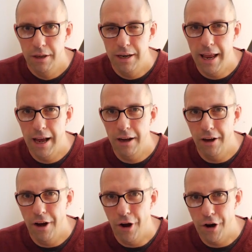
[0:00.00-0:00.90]

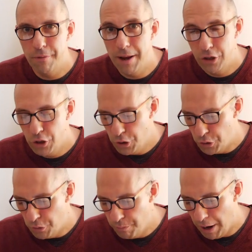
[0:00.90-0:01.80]
Now, I don't know about
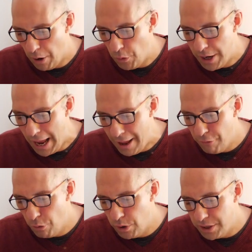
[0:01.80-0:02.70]
you, but
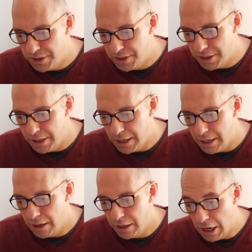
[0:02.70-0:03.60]
whenever we
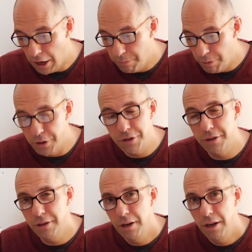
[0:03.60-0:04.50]
see young
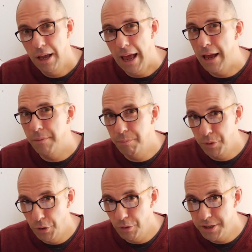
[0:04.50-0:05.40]
person and
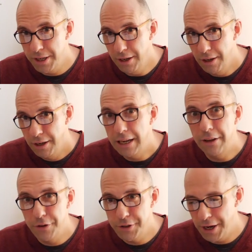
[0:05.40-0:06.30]
purity
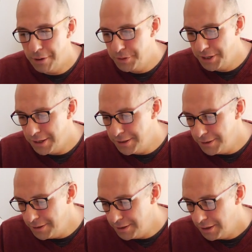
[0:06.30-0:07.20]
in the same
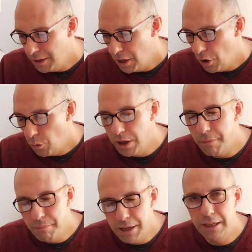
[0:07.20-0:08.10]
sentence, we
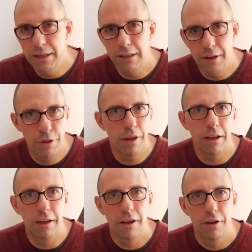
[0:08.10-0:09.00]
immediately
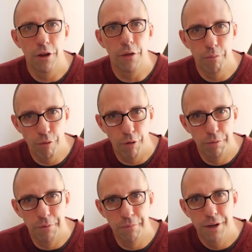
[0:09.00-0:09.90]
think that the
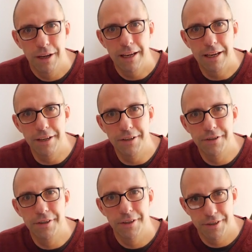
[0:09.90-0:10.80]
problem
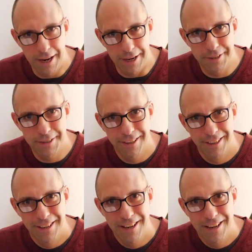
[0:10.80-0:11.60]
is sex.